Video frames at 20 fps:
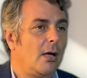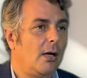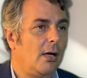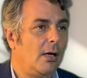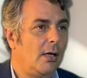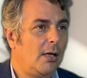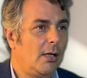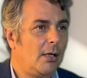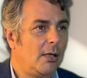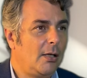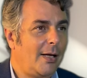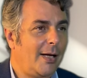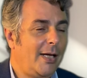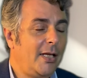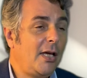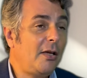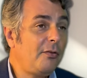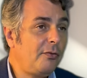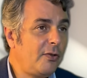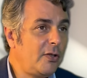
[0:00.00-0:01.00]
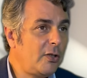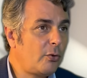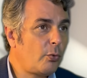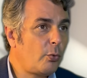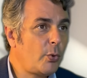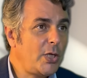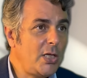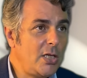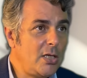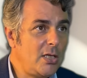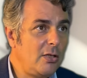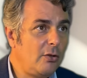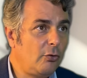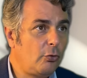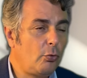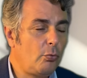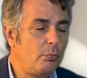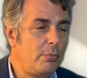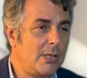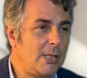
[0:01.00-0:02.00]
and I think we need
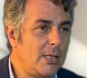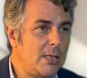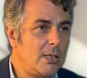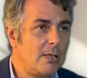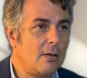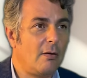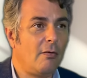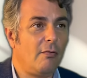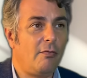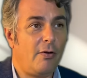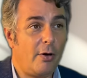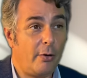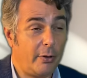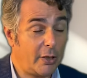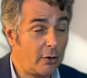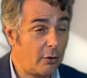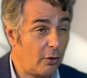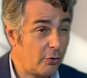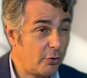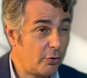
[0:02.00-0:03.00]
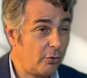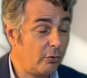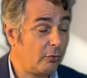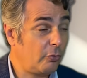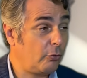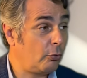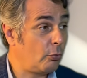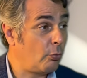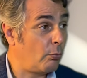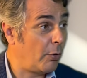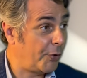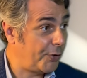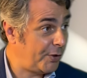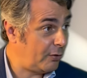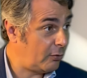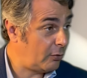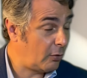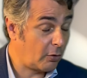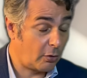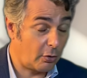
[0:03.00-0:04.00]
to be very cautious to
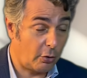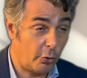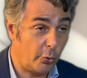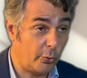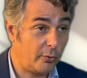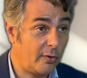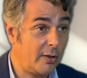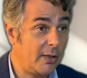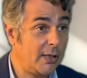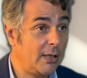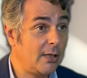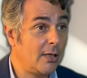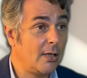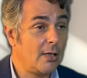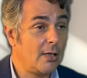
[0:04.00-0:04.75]
monitor closely